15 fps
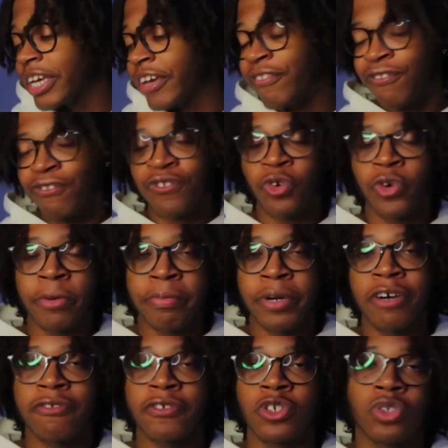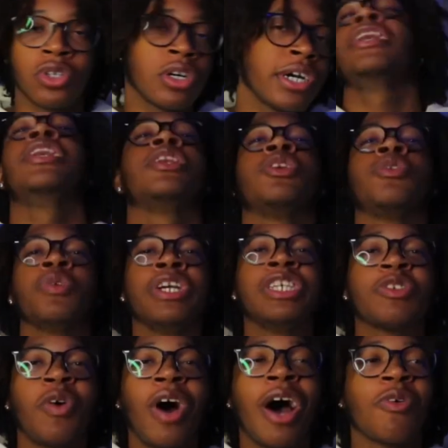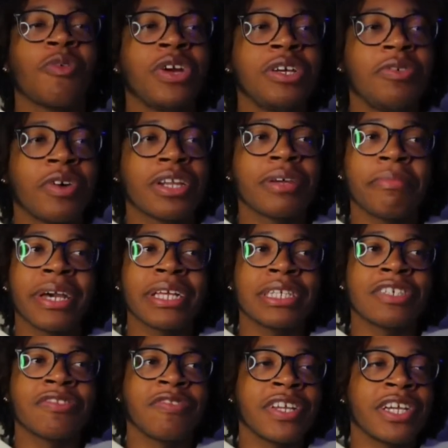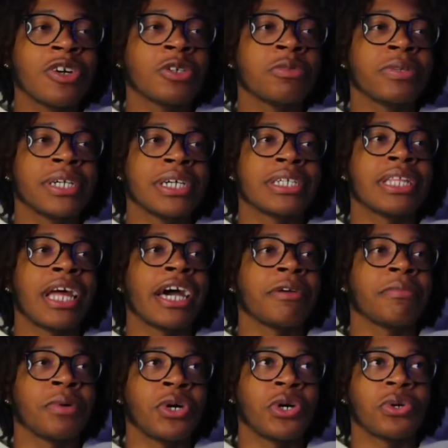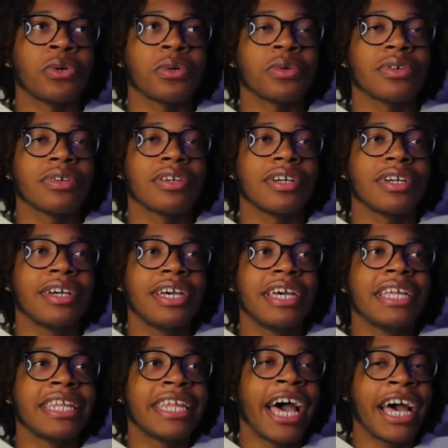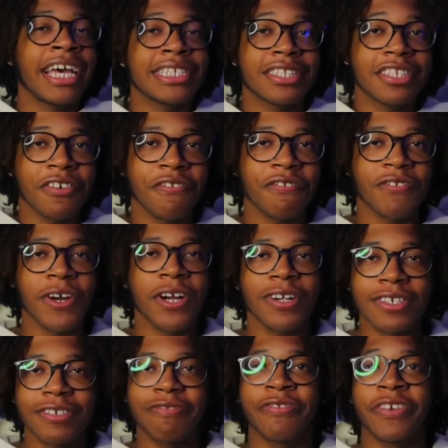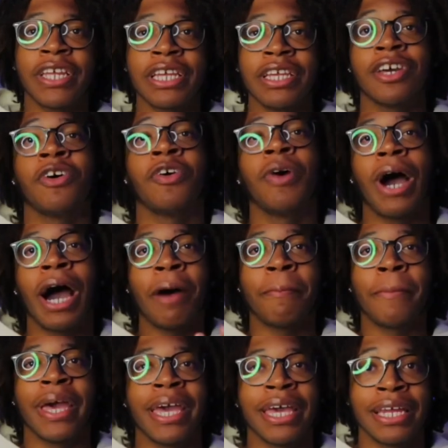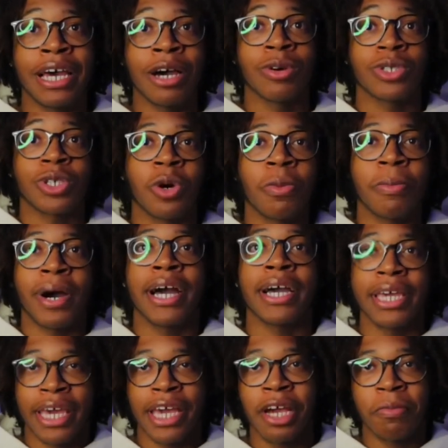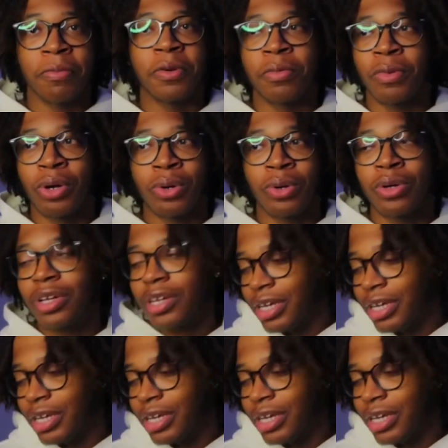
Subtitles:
In 4 months, y'all. The reason why I really wanted to make this video is because, like, bro, that's the first video I made that was on my camera, bro.